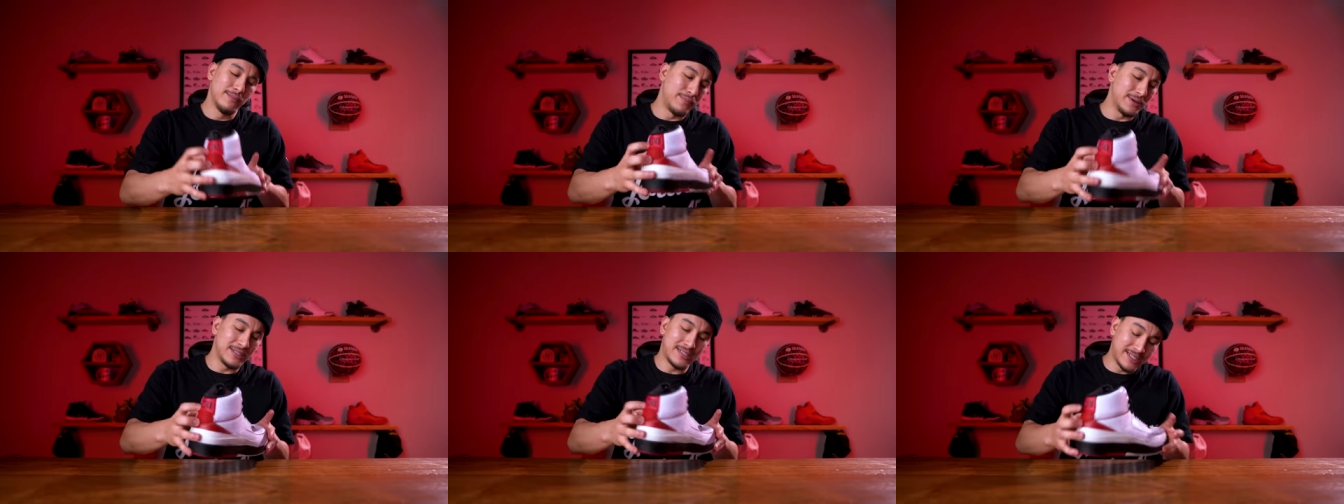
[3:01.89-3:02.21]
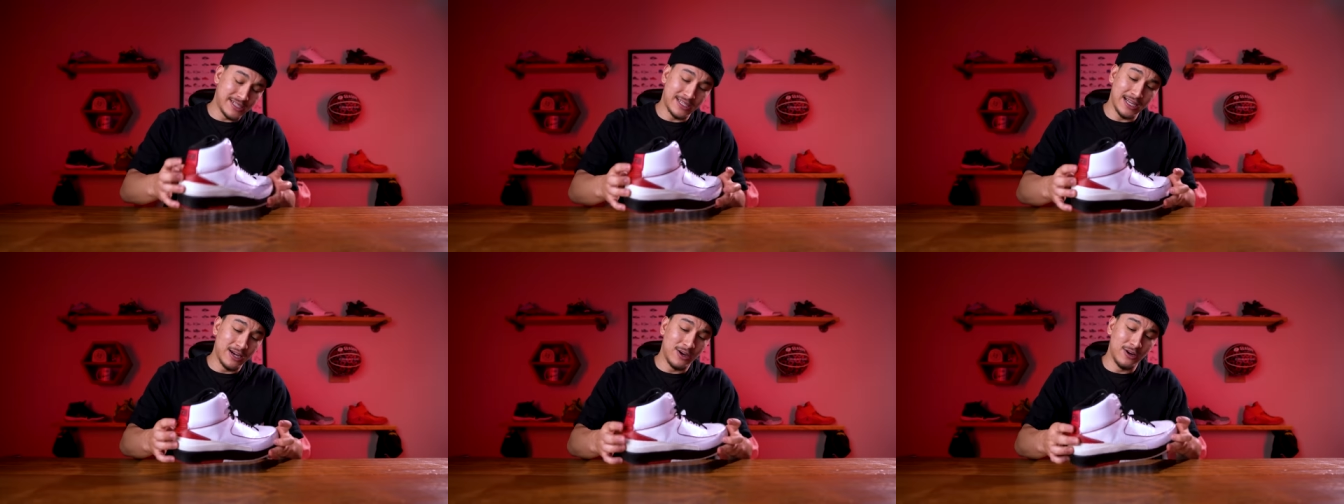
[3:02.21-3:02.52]
but
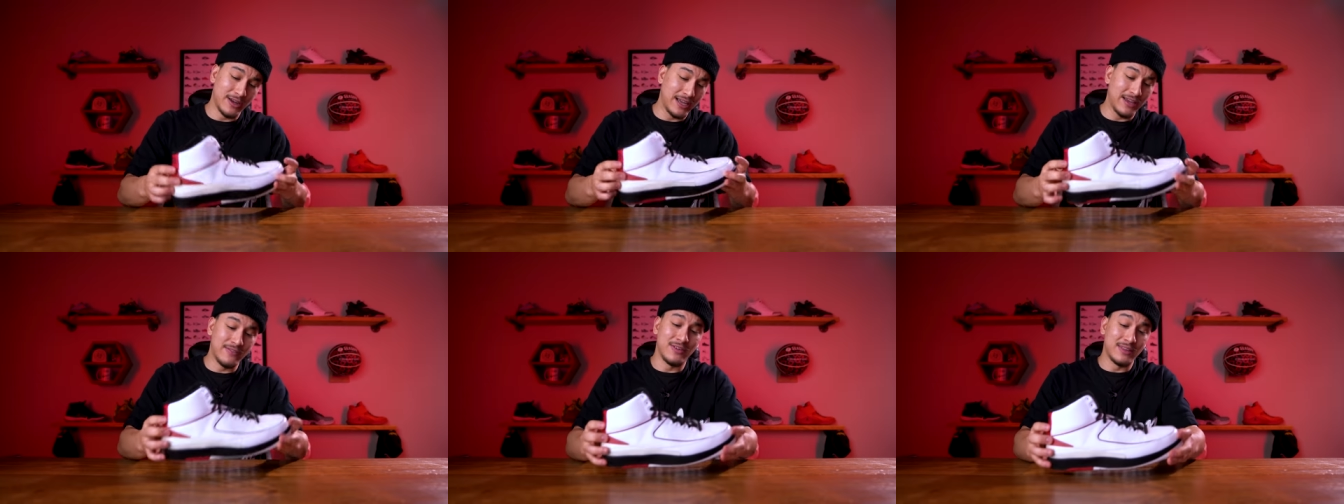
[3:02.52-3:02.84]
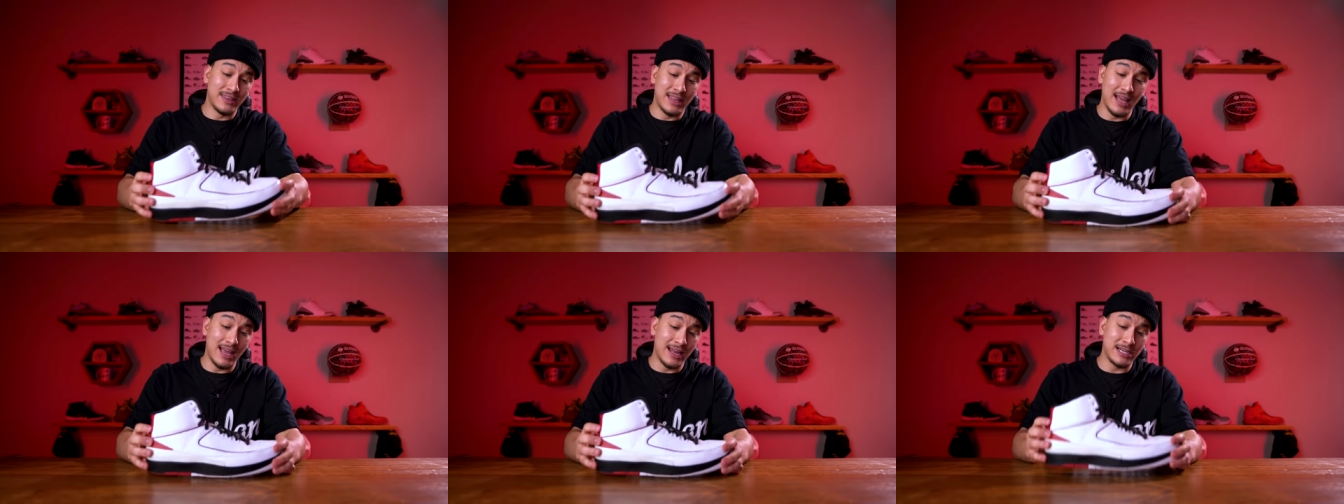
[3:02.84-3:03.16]
still,
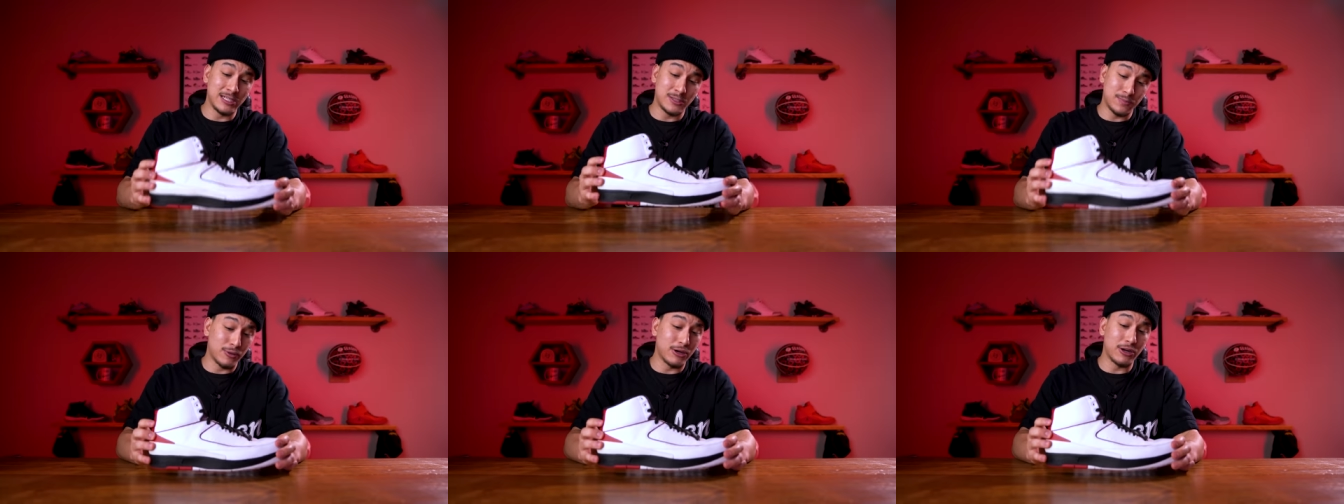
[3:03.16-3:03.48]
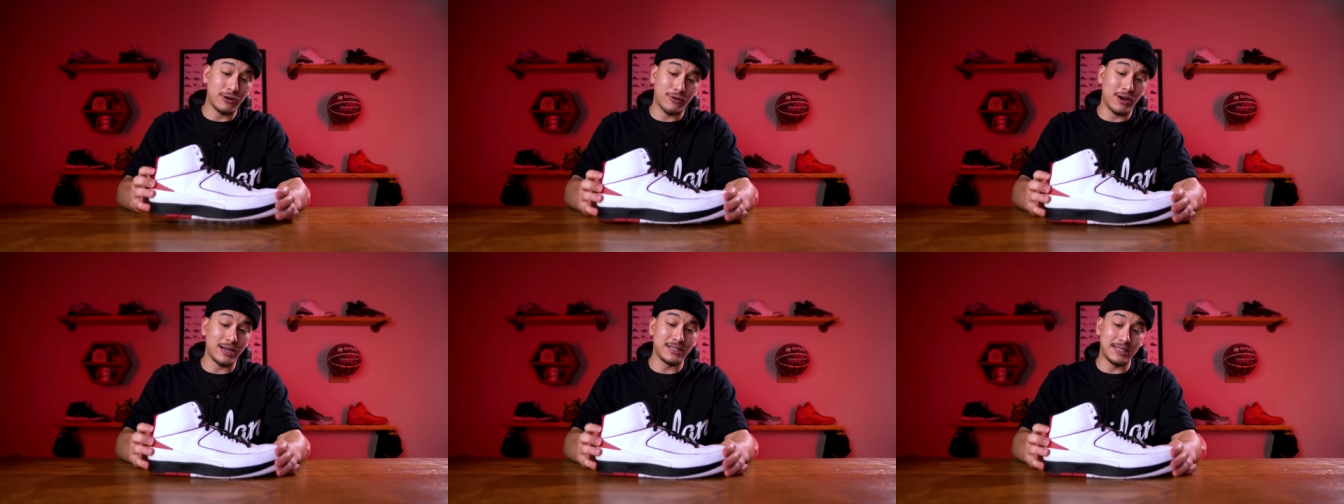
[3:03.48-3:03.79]
even then, it's
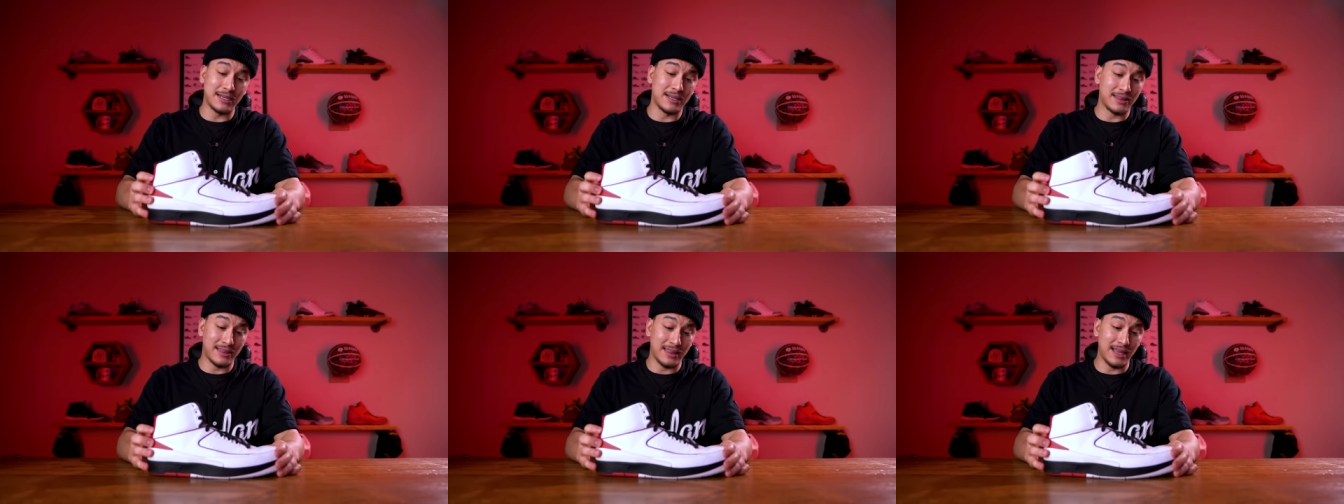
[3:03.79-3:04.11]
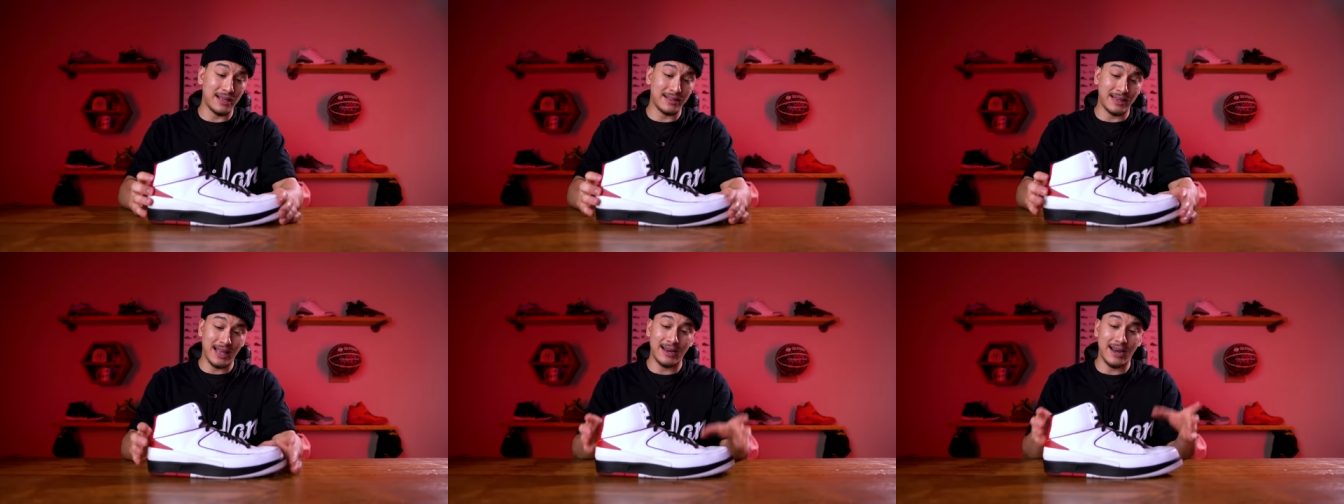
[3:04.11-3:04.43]
pretty crazy to
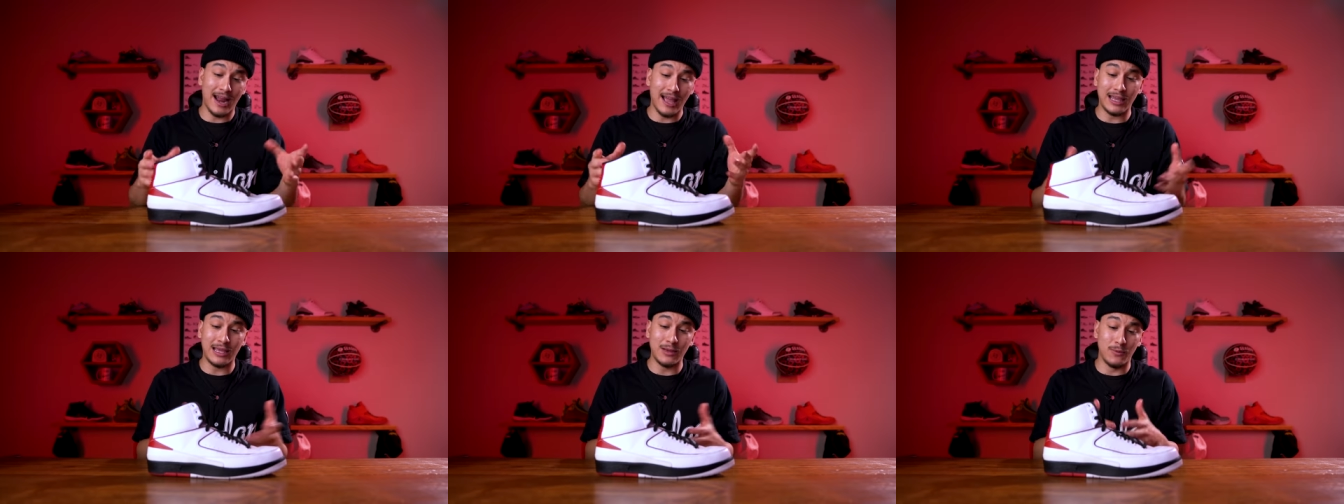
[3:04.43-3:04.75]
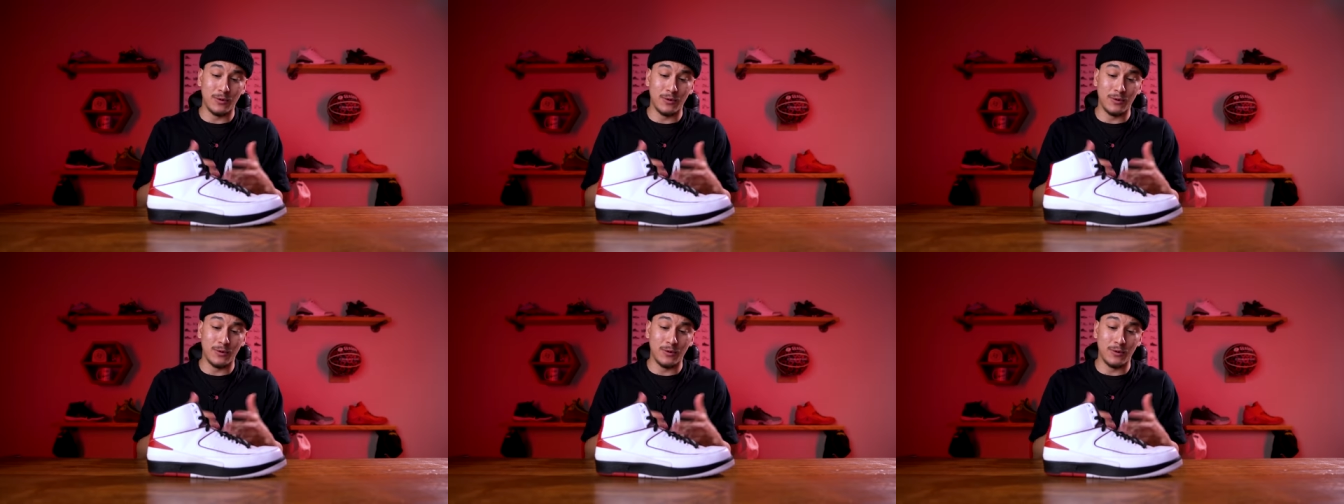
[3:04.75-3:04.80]
think that Nike